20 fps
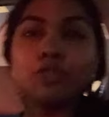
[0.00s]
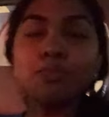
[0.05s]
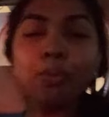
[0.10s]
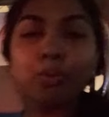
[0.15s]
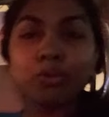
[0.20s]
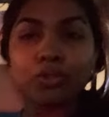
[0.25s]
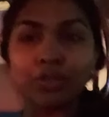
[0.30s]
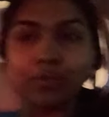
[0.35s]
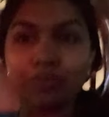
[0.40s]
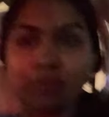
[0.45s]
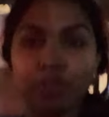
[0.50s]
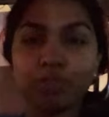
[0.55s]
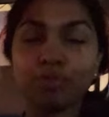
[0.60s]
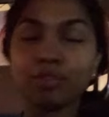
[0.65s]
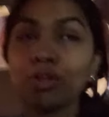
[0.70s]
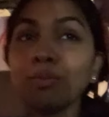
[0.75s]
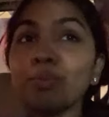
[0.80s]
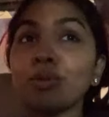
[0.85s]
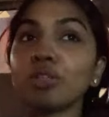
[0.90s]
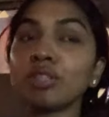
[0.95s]
Post the first
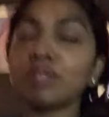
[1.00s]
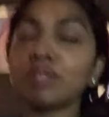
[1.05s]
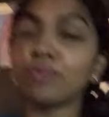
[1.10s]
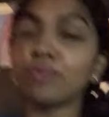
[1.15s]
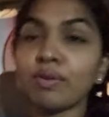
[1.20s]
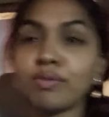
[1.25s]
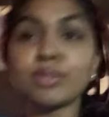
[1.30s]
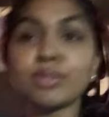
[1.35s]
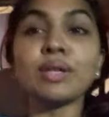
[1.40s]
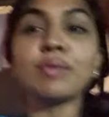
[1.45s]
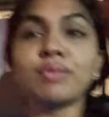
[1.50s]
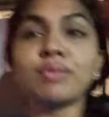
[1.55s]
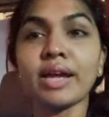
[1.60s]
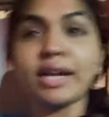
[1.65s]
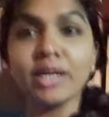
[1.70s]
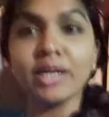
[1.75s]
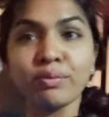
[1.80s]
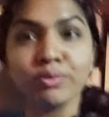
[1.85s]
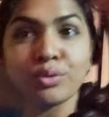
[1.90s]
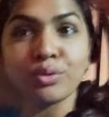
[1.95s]
video, because if I was in a
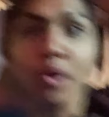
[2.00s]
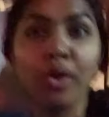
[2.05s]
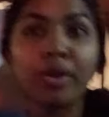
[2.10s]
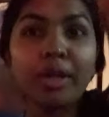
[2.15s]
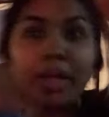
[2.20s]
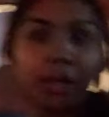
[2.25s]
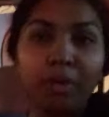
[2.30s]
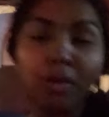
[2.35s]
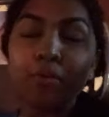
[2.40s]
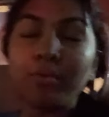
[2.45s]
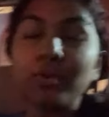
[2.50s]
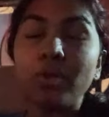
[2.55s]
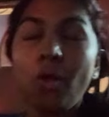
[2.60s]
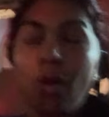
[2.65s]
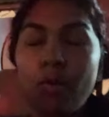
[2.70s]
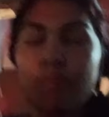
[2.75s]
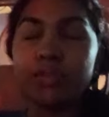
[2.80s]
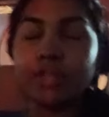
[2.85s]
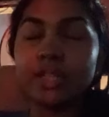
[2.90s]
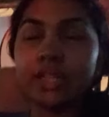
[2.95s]
flight, I would
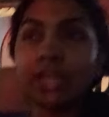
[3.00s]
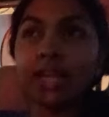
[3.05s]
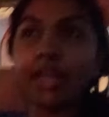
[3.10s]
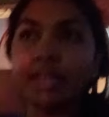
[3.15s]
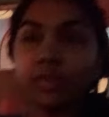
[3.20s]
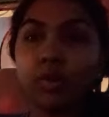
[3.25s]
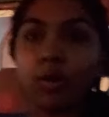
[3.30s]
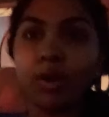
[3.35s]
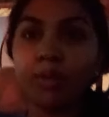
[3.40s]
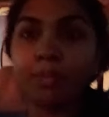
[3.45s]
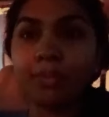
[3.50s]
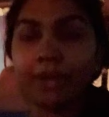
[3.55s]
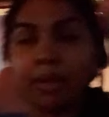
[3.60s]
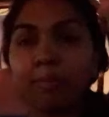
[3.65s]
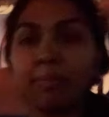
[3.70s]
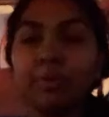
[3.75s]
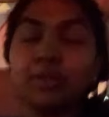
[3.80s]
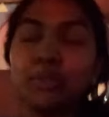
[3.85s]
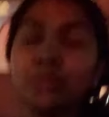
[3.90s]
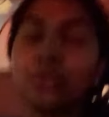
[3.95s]
obviously not be
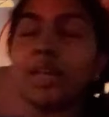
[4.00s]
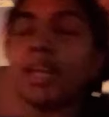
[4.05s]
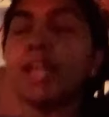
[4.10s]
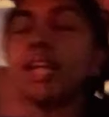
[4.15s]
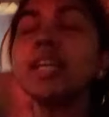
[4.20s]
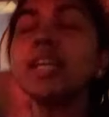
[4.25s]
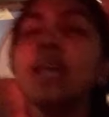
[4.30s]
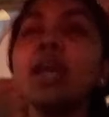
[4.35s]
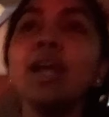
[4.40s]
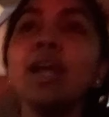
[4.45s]
able to, right?